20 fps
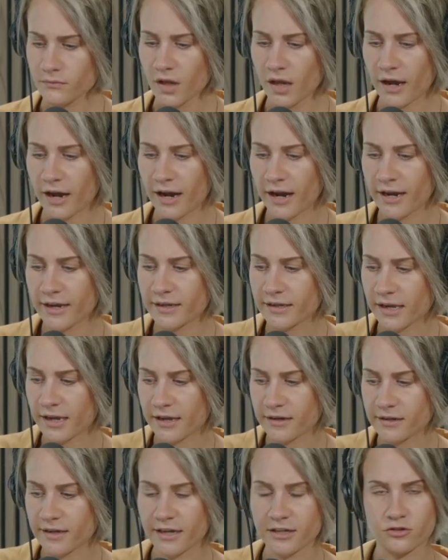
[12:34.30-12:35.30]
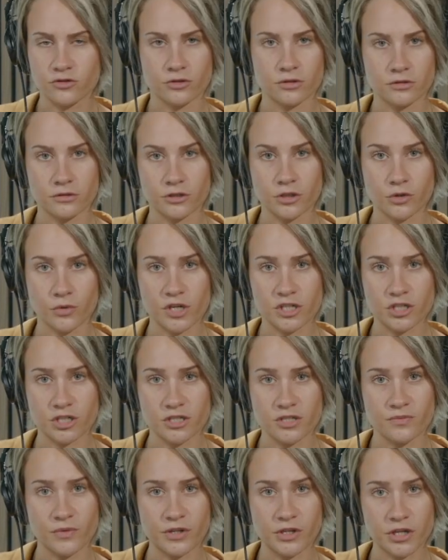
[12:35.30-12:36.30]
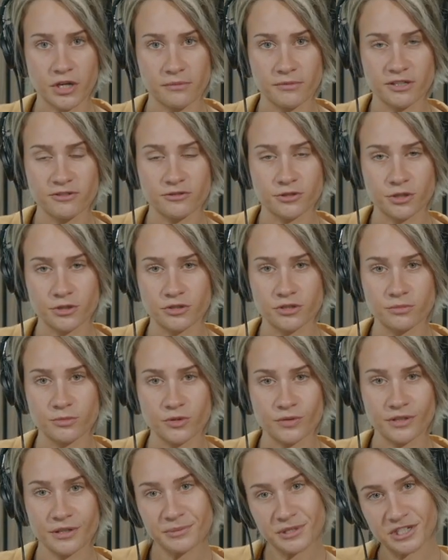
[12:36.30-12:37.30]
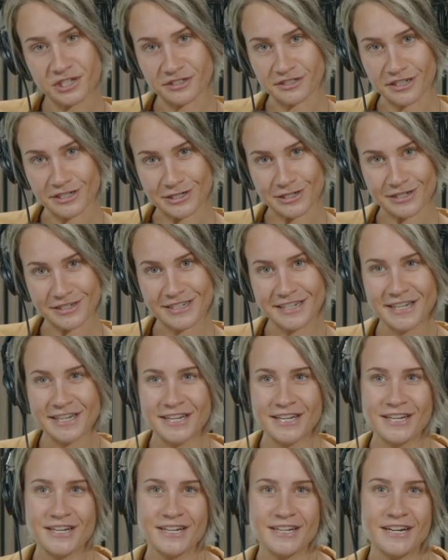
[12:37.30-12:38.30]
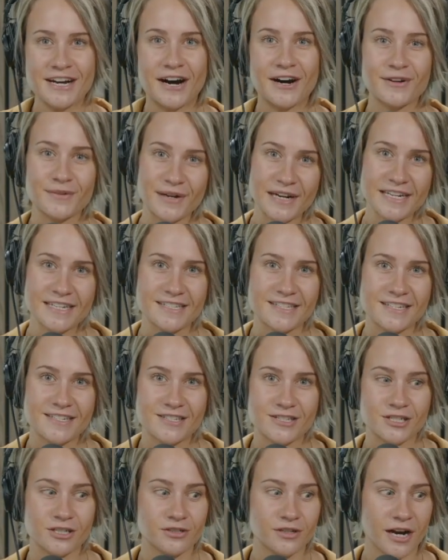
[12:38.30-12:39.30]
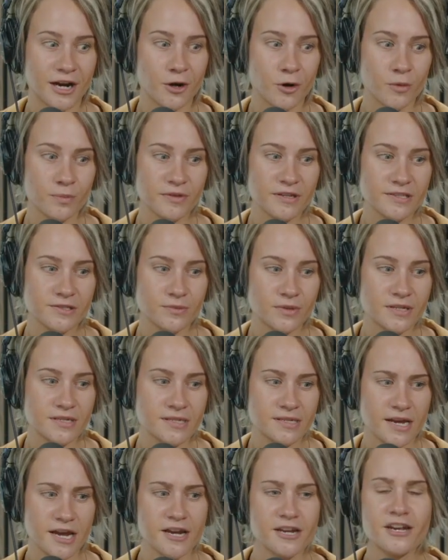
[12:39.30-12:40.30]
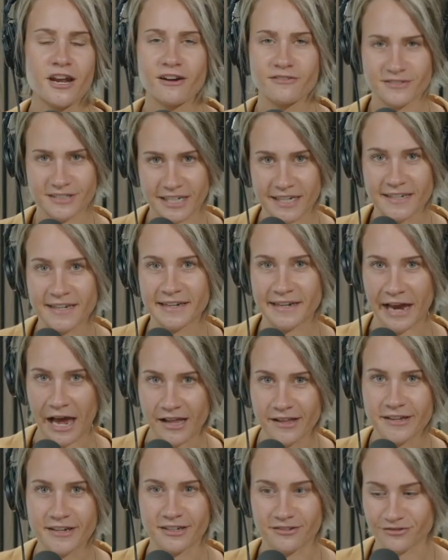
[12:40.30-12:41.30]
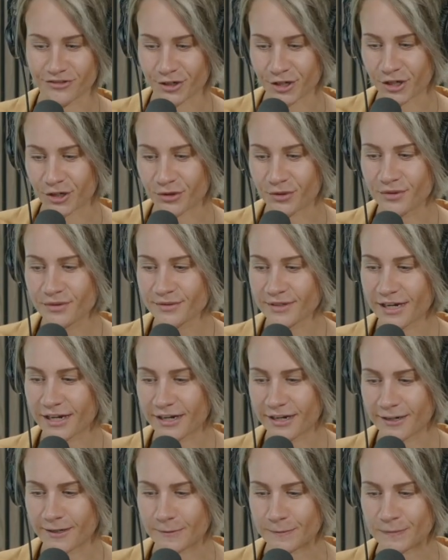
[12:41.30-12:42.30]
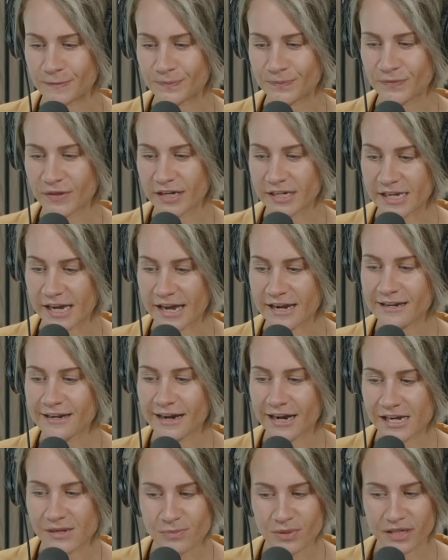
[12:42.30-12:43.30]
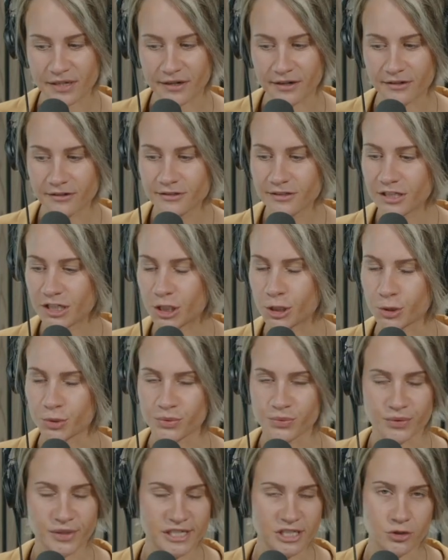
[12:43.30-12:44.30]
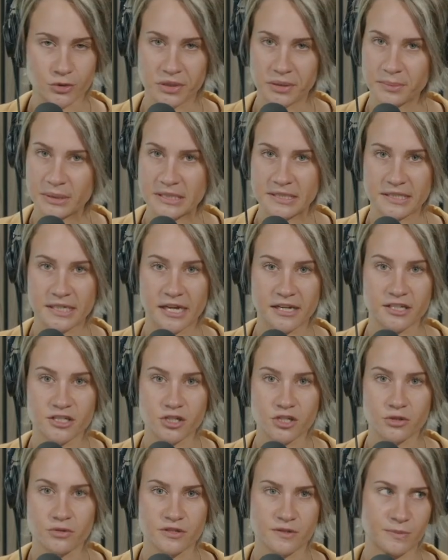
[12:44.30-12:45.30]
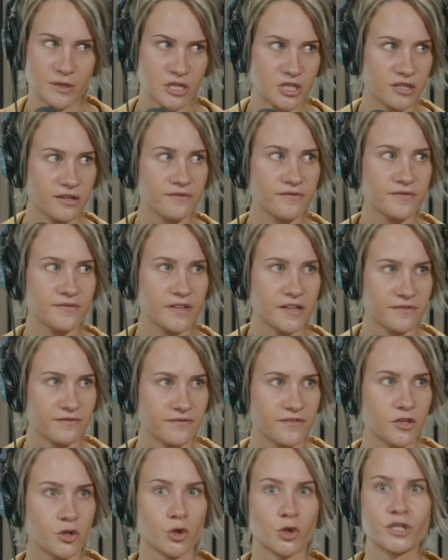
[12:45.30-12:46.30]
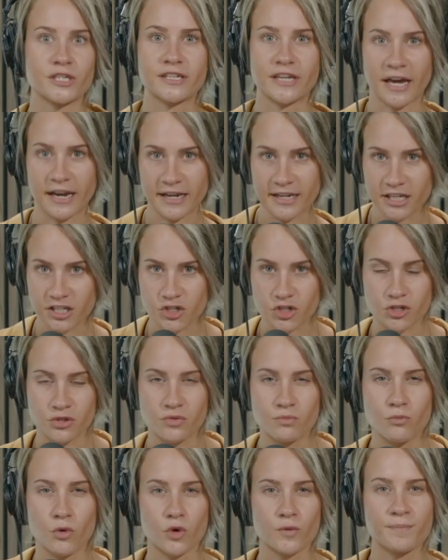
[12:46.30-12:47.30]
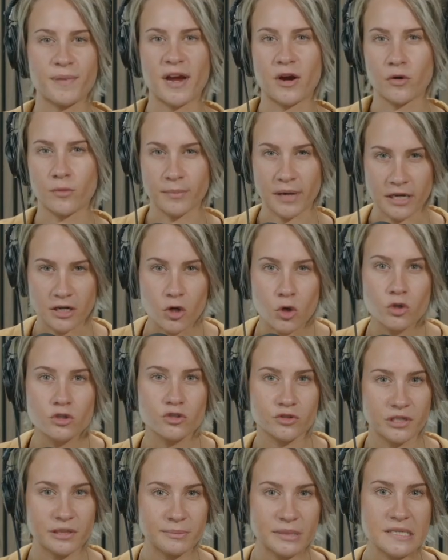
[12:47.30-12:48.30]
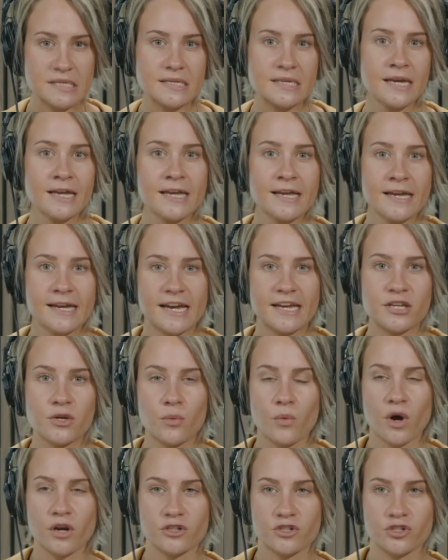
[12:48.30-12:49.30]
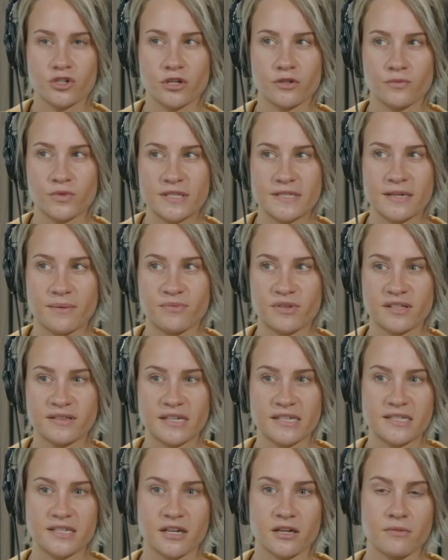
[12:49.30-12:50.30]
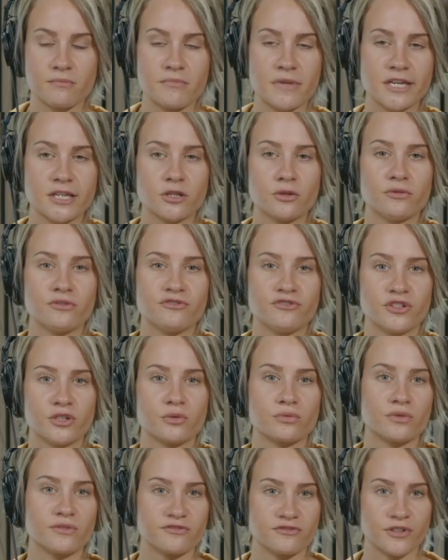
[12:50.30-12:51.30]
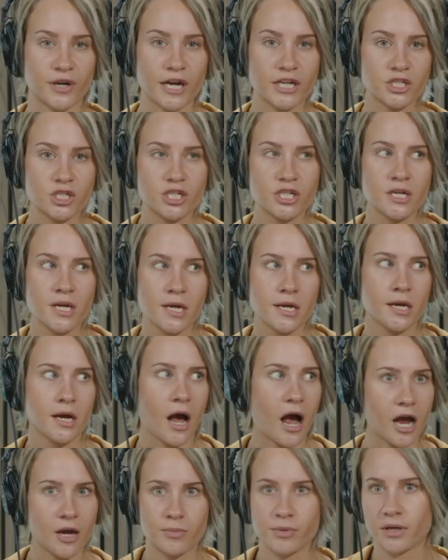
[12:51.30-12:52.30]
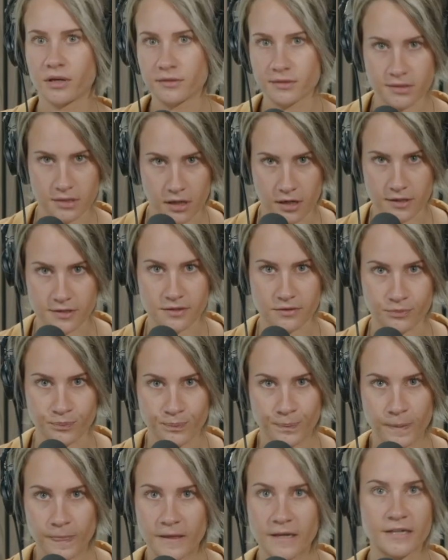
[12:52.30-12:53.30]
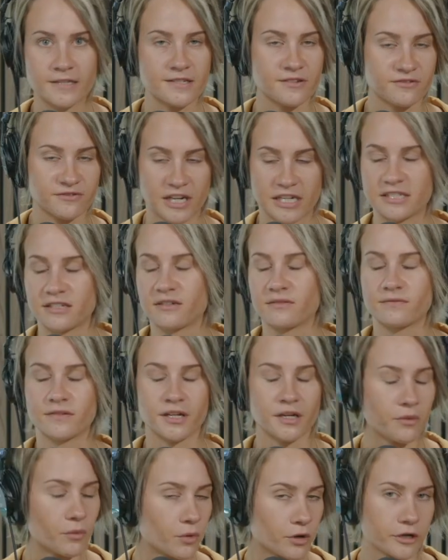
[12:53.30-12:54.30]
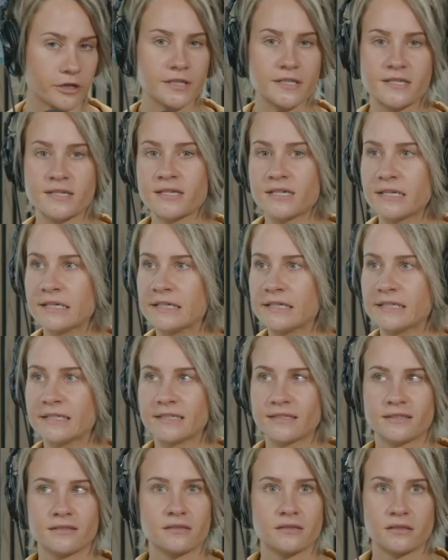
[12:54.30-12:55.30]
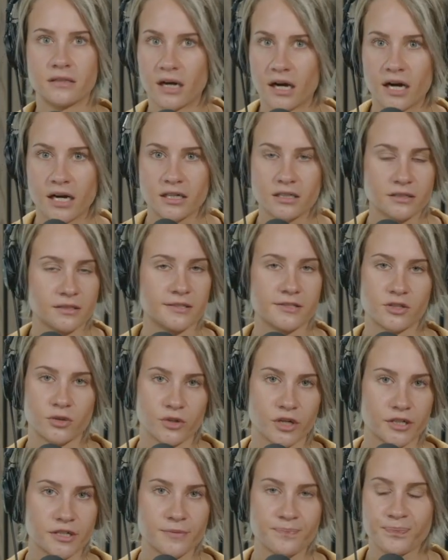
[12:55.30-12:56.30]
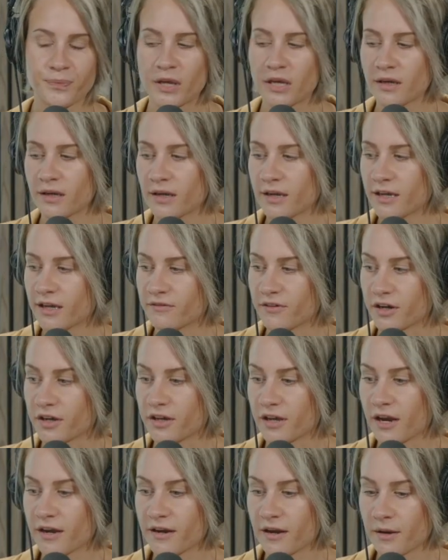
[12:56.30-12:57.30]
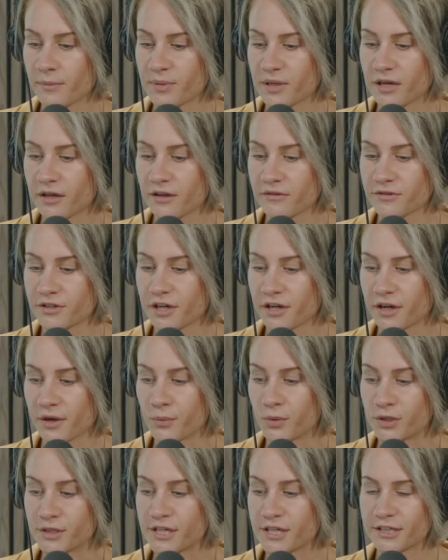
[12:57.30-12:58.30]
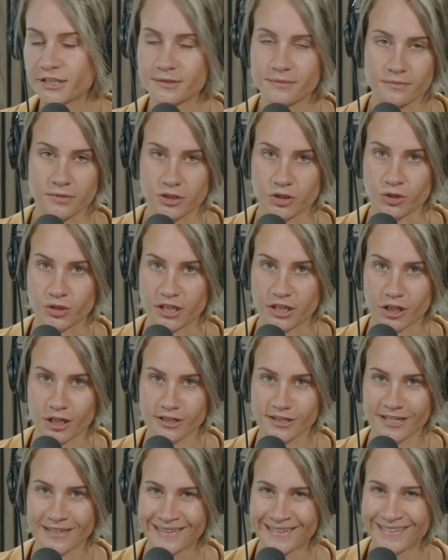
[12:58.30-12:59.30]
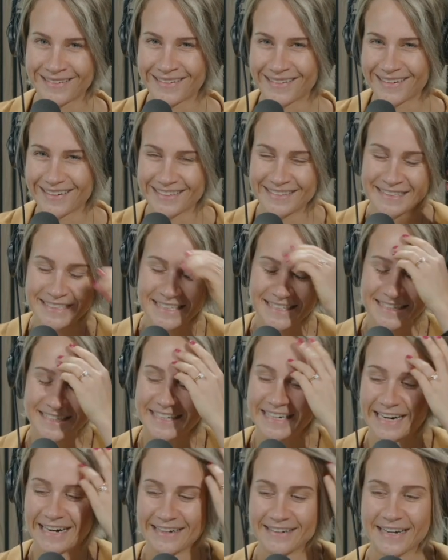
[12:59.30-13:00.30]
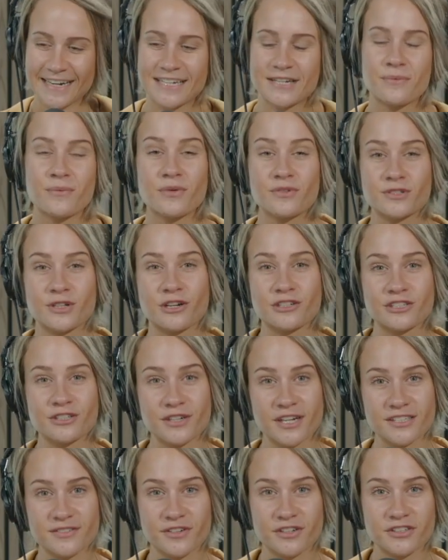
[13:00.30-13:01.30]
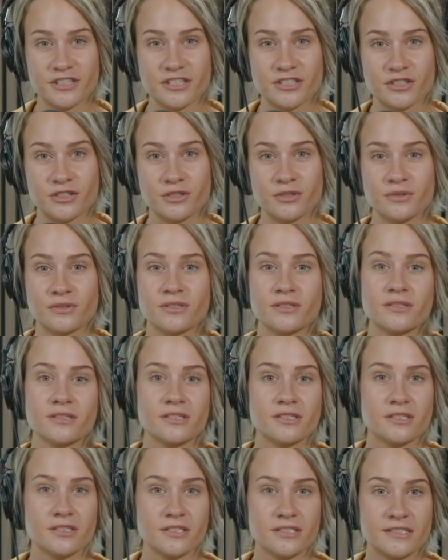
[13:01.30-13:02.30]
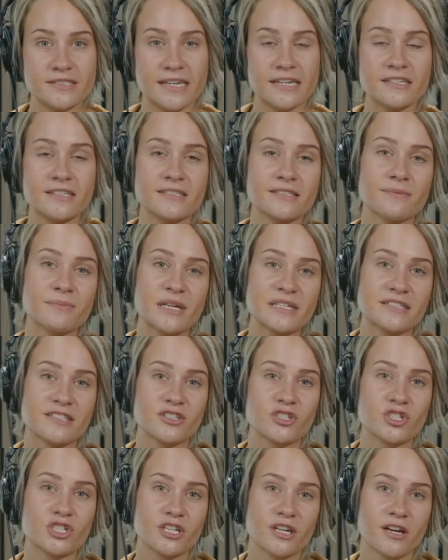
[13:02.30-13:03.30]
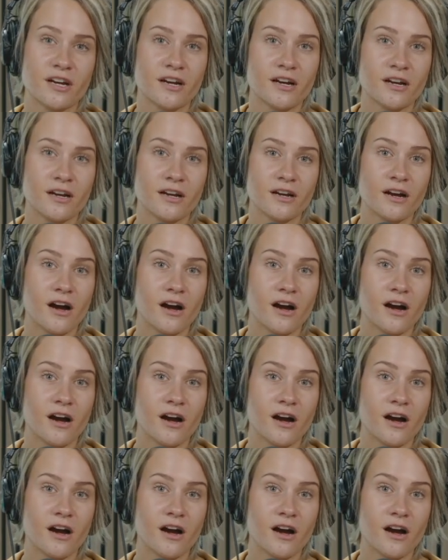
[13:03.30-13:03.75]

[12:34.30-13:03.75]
I can answer your questions when you come in for your dermal imaging session. All right. So I hope this was enough technicality for you. Again, IPL, great treatment to get into, especially if you're getting into more paramedical treatments and you want to start with something that's going to make you feel refreshed. IPL is awesome. It's effective. It works. Oh, it's so good. If I could get an IPL every day, I would, but you cannot. All right. We'll talk to you guys very soon. Send us a message on